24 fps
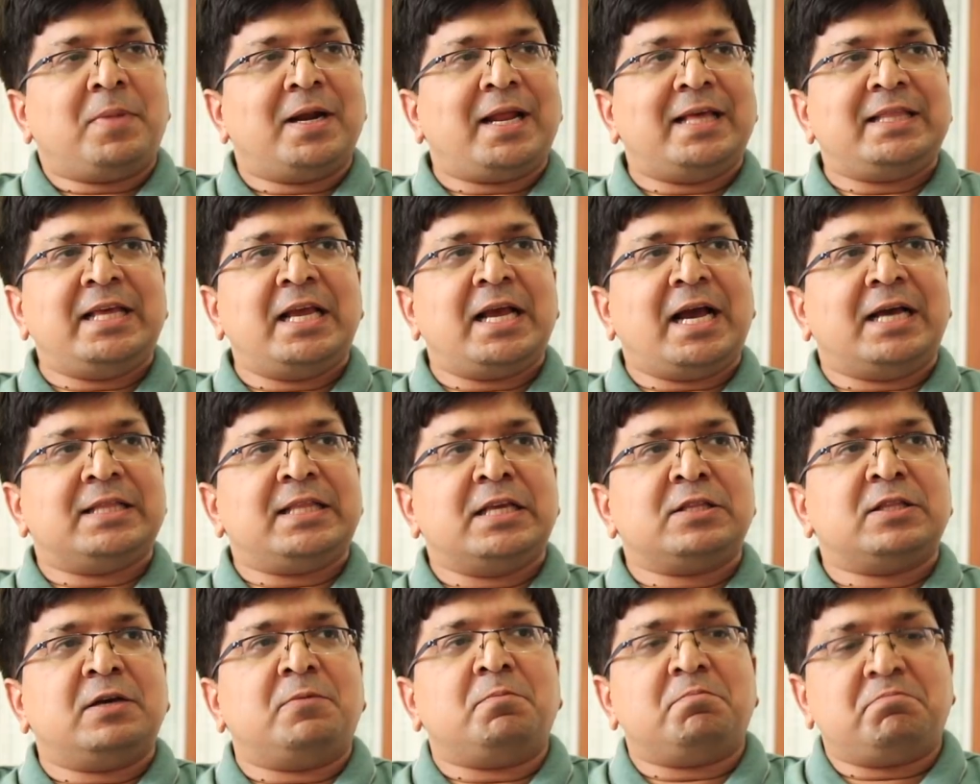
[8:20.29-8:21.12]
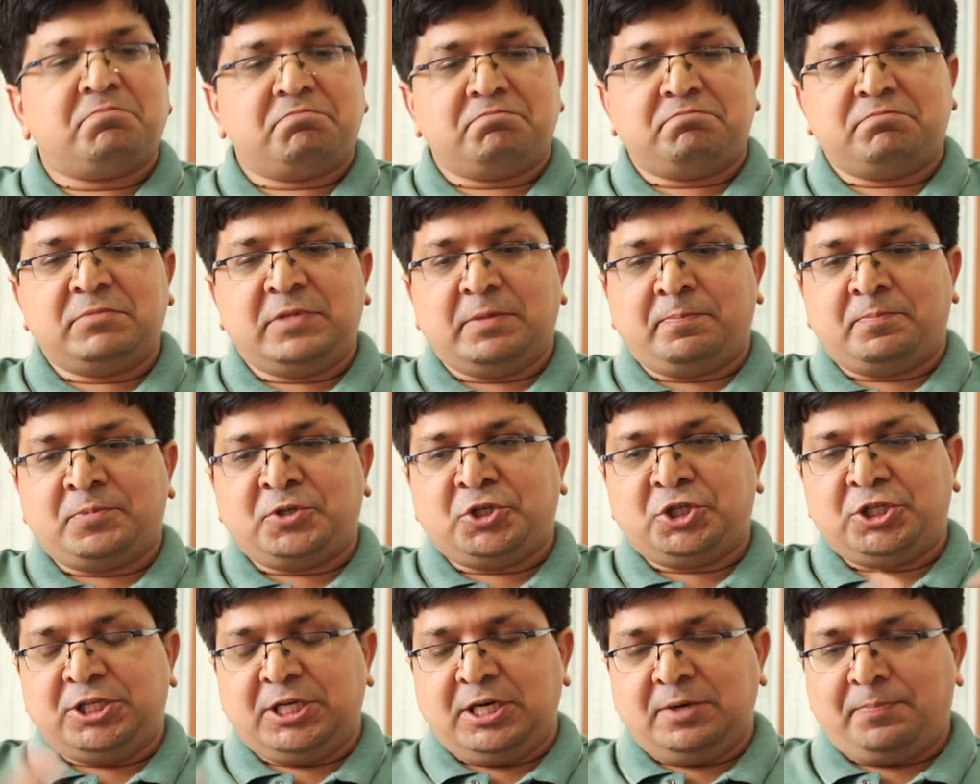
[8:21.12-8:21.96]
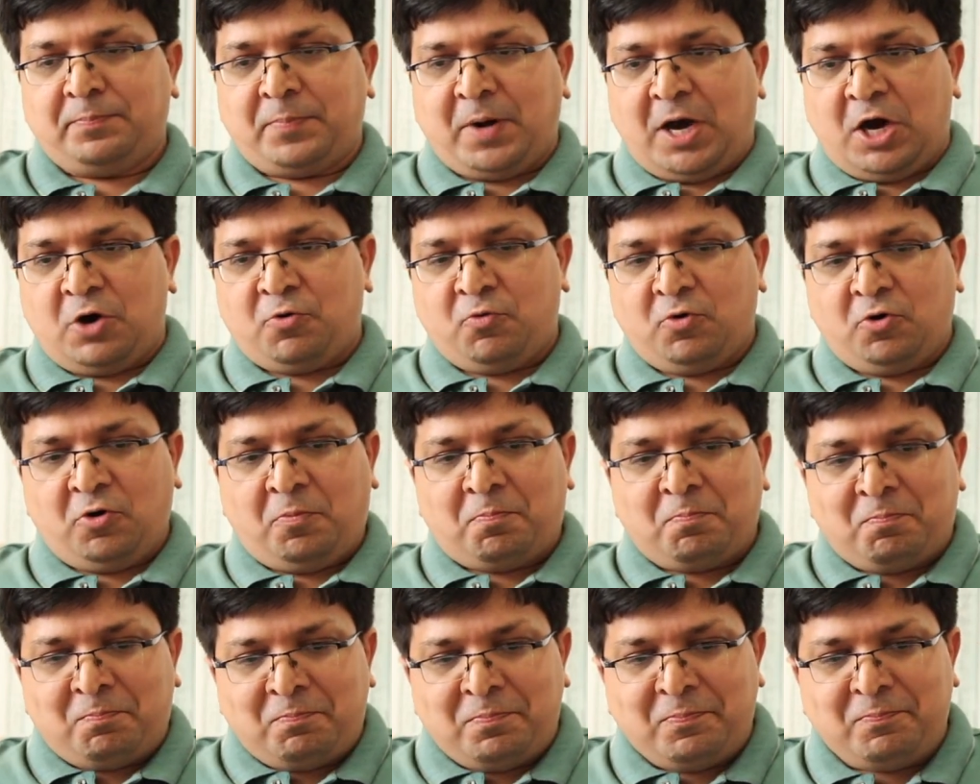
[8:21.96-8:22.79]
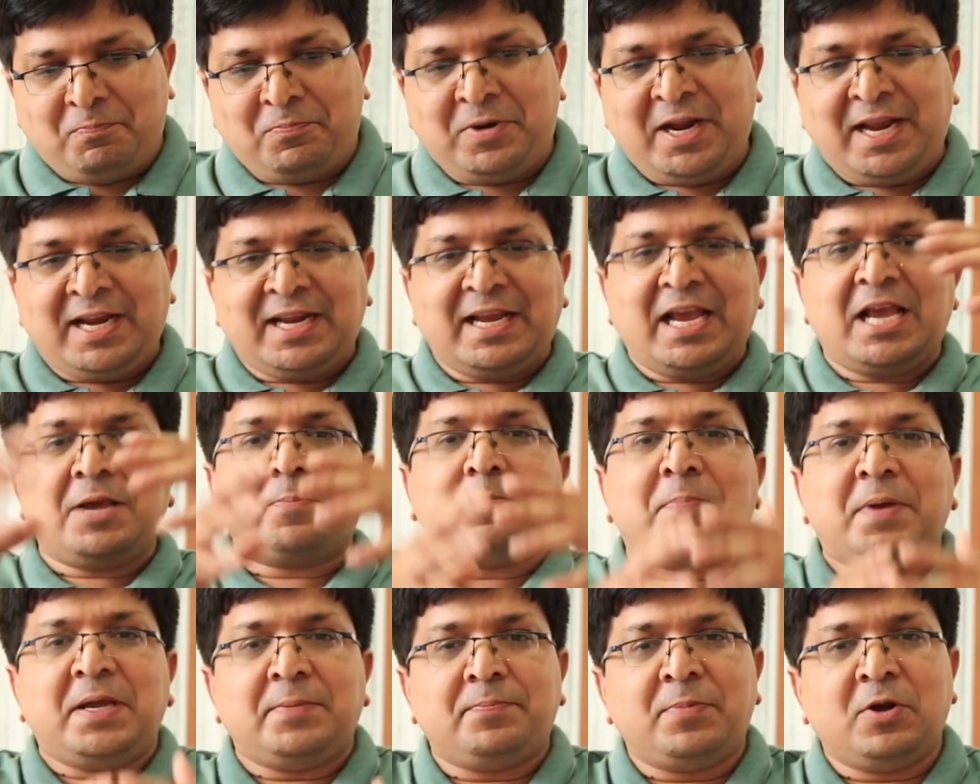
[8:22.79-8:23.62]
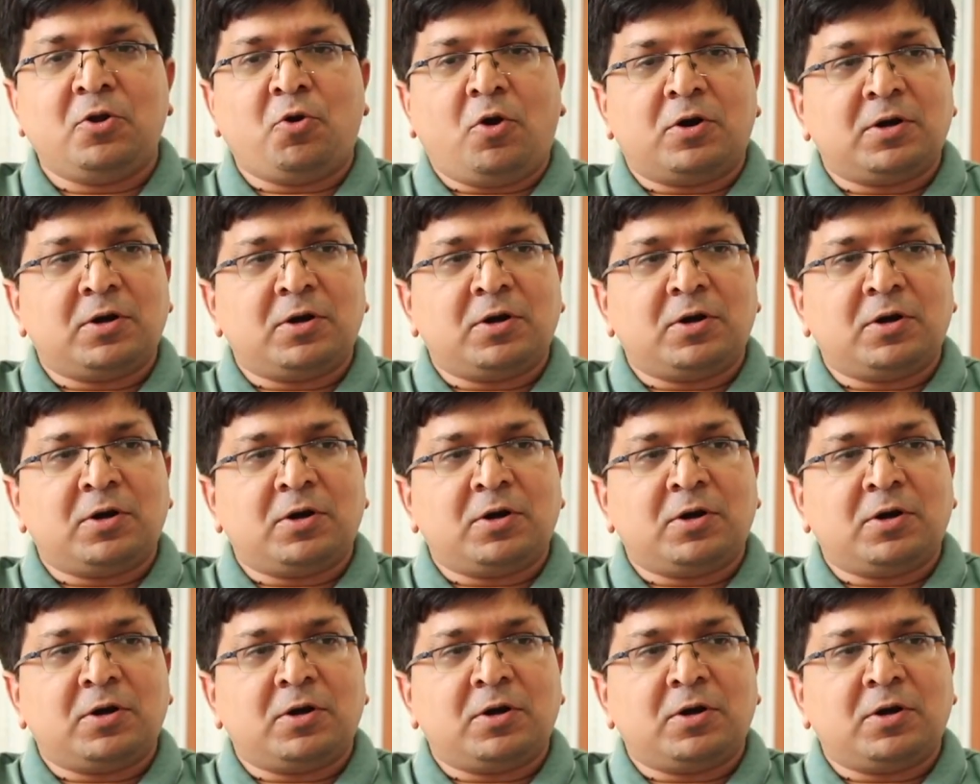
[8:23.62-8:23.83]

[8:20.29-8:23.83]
But I think the sheer power of bringing people